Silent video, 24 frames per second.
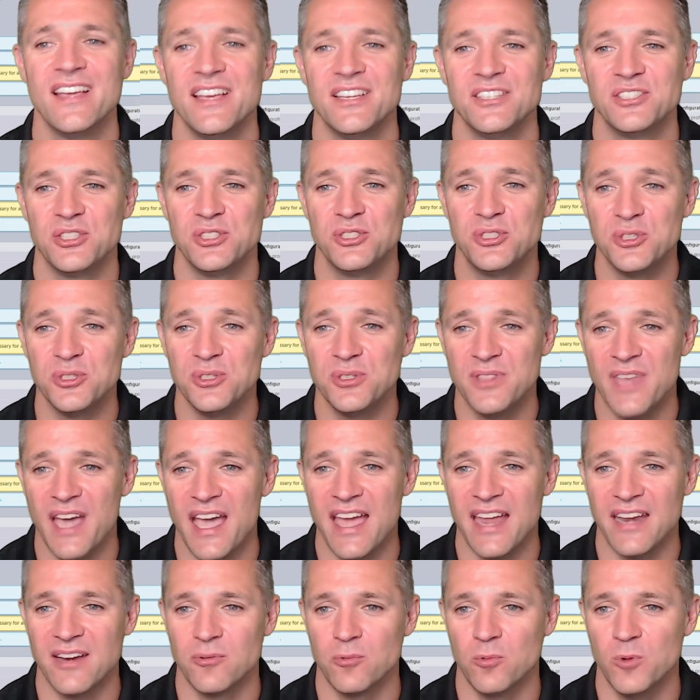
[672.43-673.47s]
To do
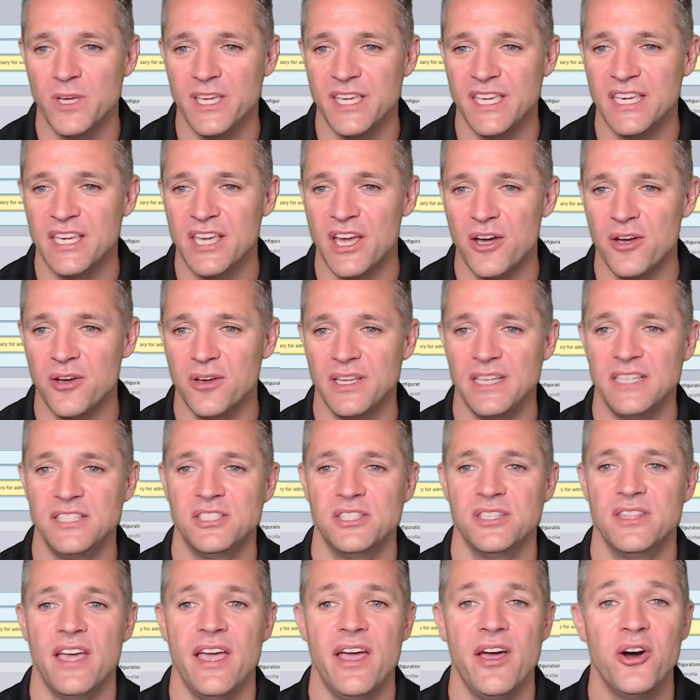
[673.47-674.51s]
that, we go into
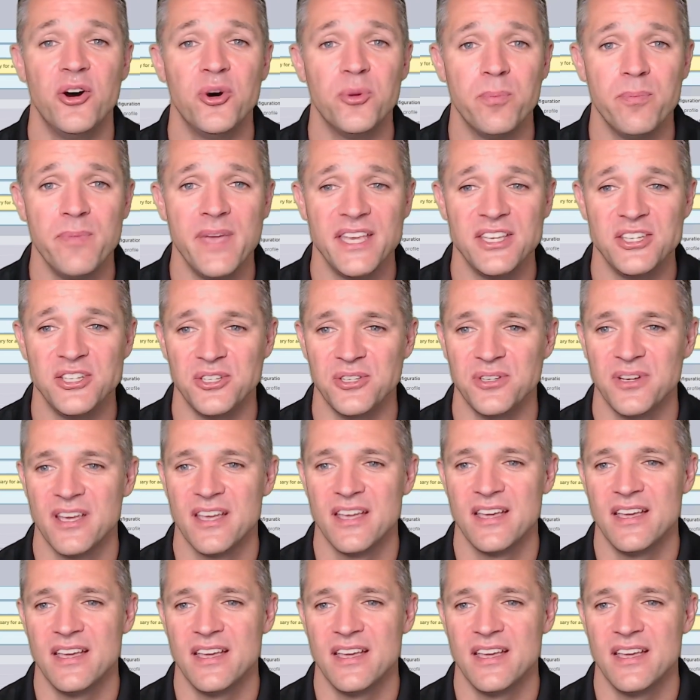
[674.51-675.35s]
the help menu,